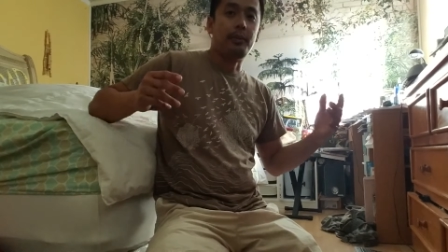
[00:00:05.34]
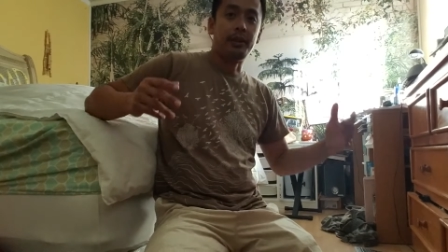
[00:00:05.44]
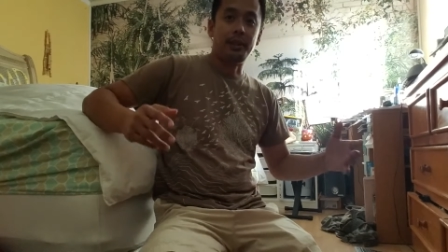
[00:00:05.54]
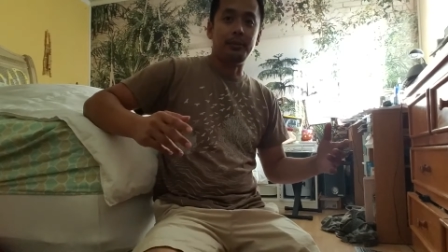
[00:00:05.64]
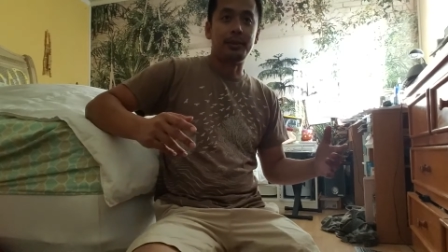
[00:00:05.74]
My
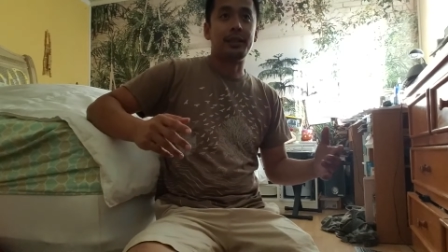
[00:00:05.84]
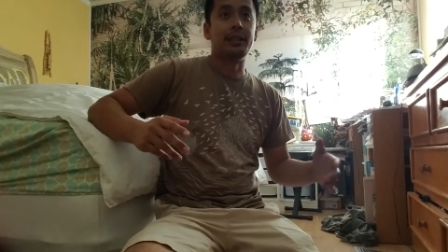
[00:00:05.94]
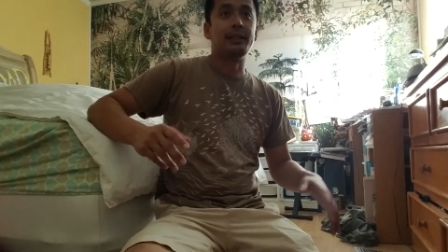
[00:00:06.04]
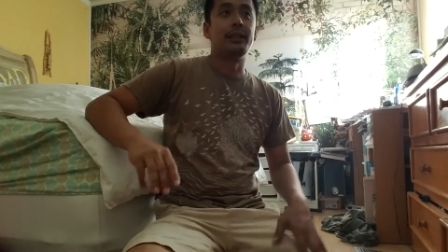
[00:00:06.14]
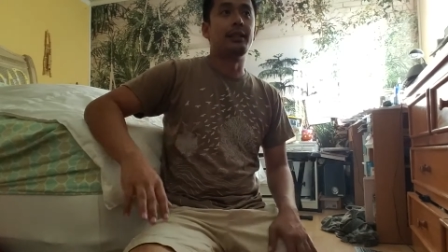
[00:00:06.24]
name is
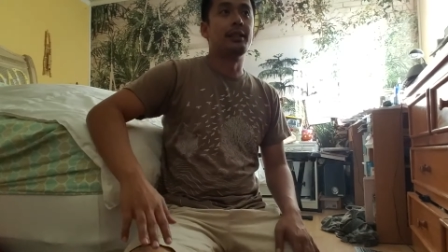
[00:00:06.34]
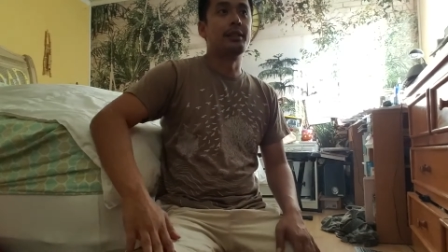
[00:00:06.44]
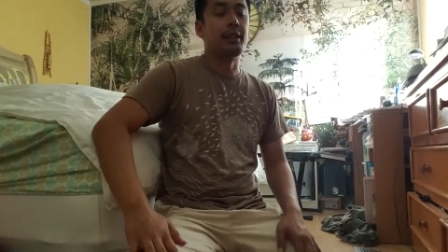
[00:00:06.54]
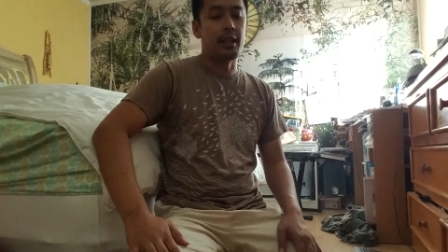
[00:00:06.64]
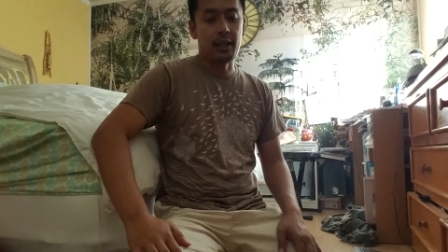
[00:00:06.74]
King
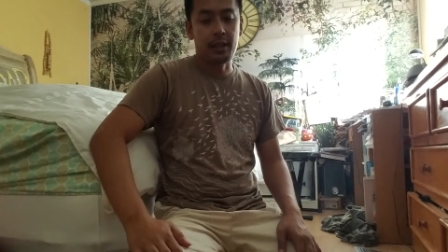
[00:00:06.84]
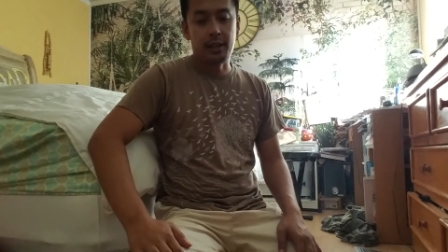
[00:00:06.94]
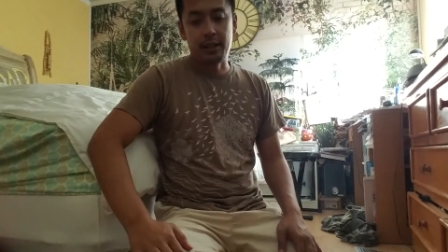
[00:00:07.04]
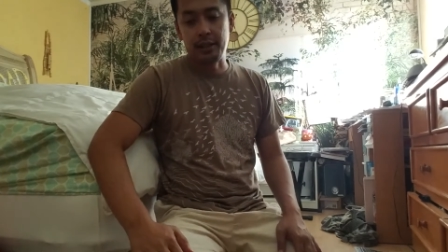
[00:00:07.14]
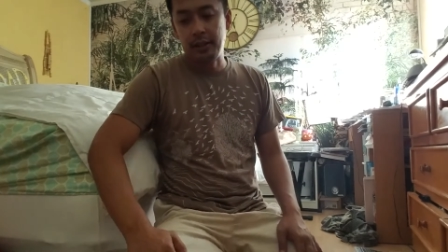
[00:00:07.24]
Dennis,
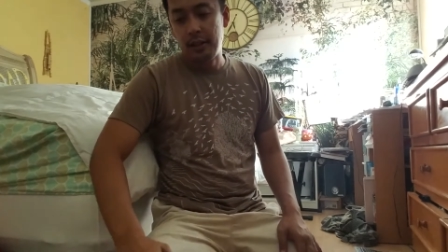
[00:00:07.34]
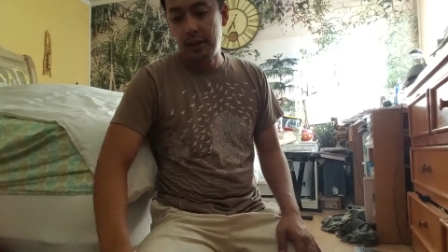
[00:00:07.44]
and